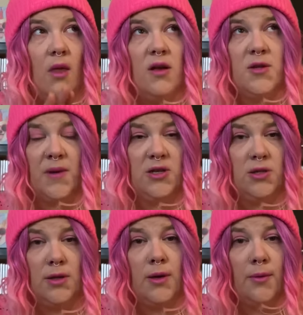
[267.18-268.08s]

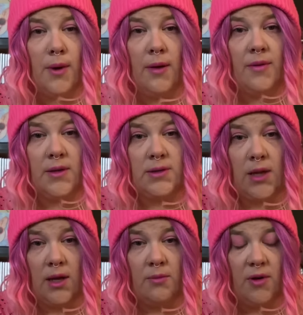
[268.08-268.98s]
especially around this
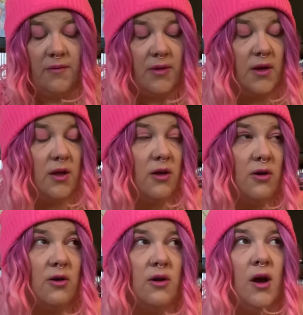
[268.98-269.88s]
time of the
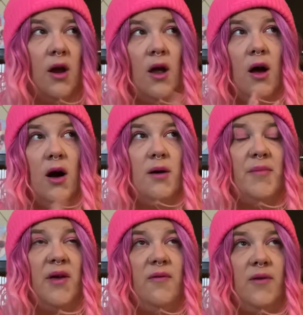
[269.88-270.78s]
year, um,
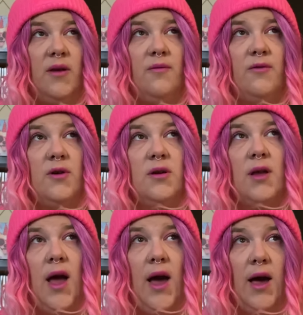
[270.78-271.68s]
my favorite
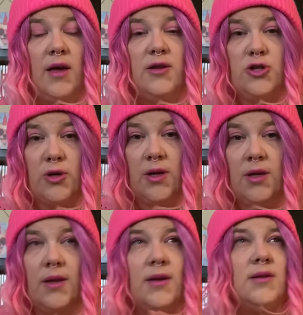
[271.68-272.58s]
hot drink.
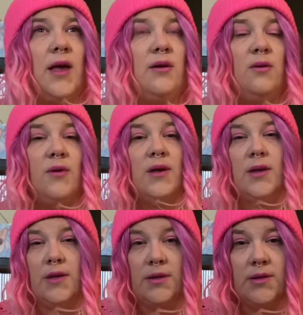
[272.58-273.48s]
Like, because I don't
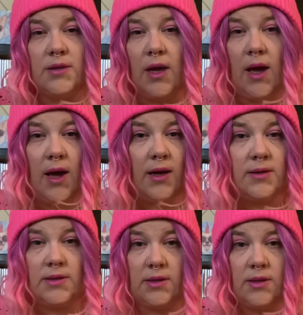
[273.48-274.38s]
get into
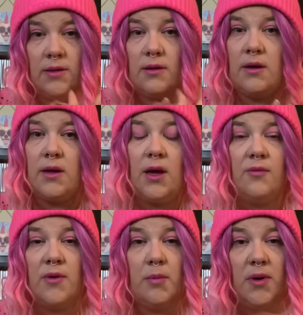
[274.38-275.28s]
hot tea like
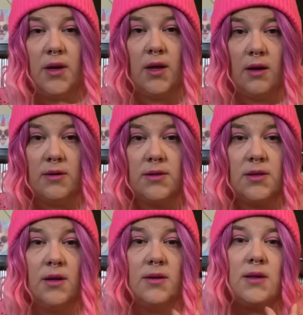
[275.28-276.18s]
everybody else
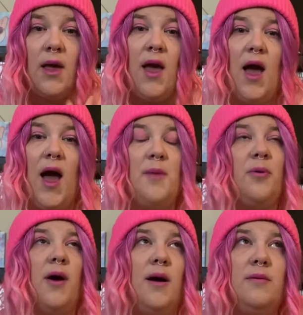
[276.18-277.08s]
does. I
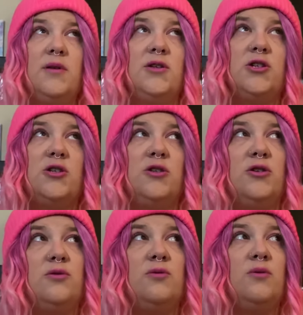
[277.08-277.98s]
probably should
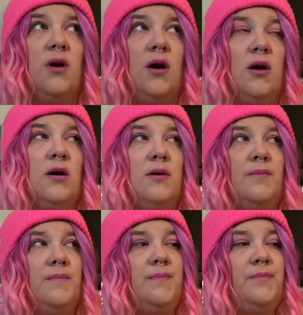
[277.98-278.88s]
do, um,